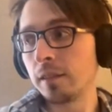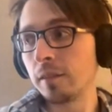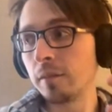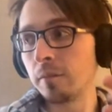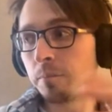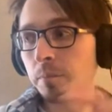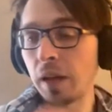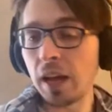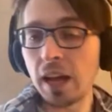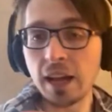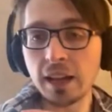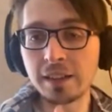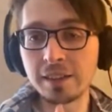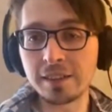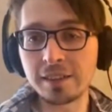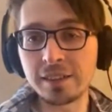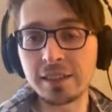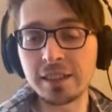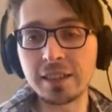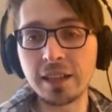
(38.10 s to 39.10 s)

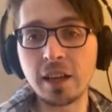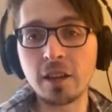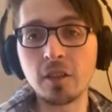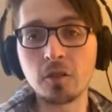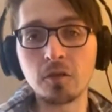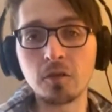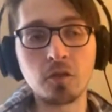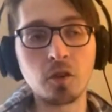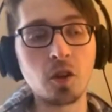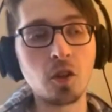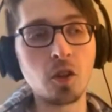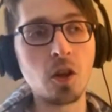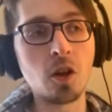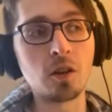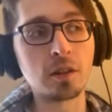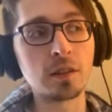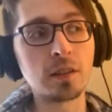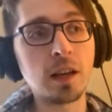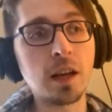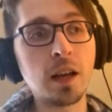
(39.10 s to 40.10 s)
package together for a
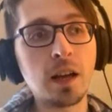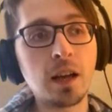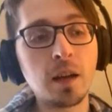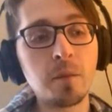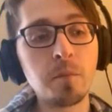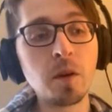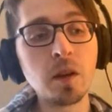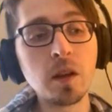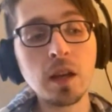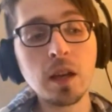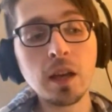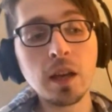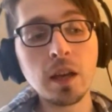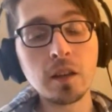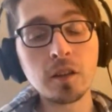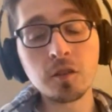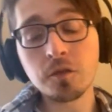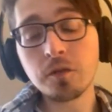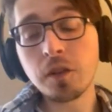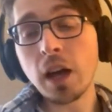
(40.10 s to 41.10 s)
long time,
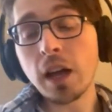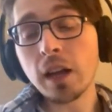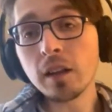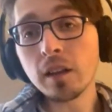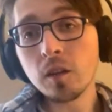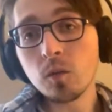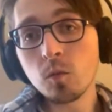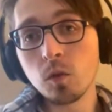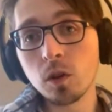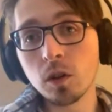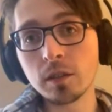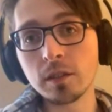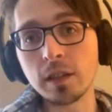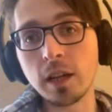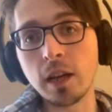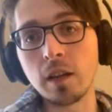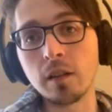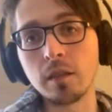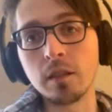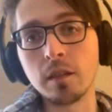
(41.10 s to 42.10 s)
it's finally worked
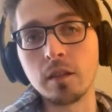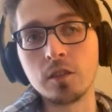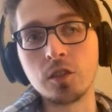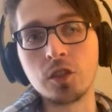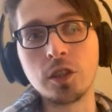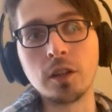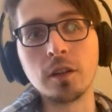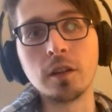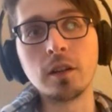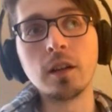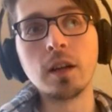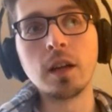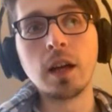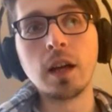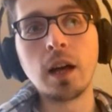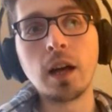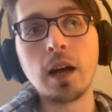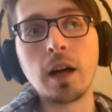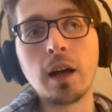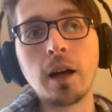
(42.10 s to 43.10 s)
out this year.
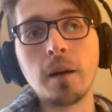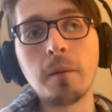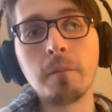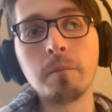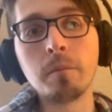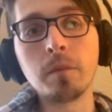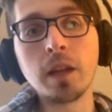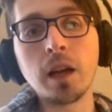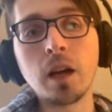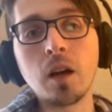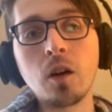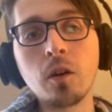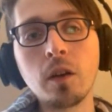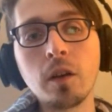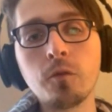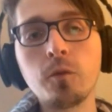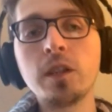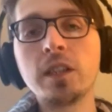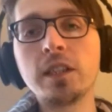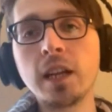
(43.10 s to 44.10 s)
Now,
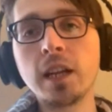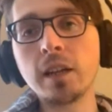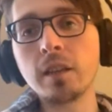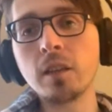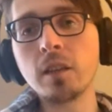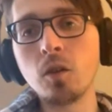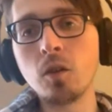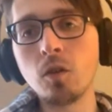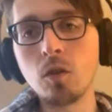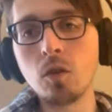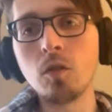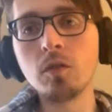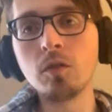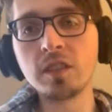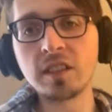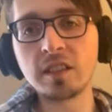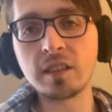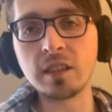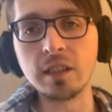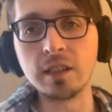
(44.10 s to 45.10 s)
if we take the whole
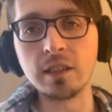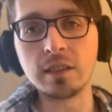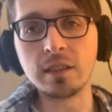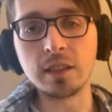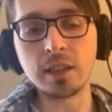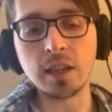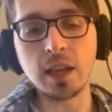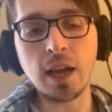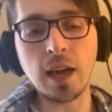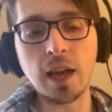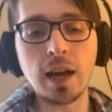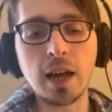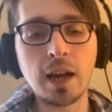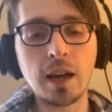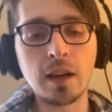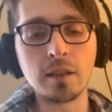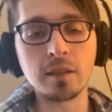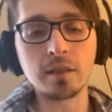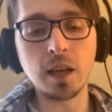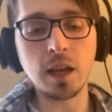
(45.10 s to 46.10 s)
season
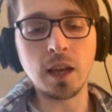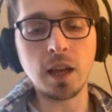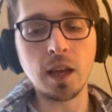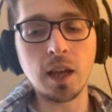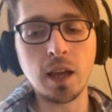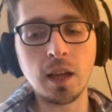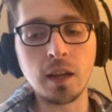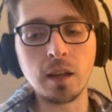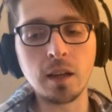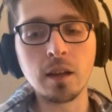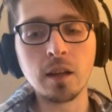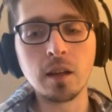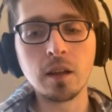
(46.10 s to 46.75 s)
as if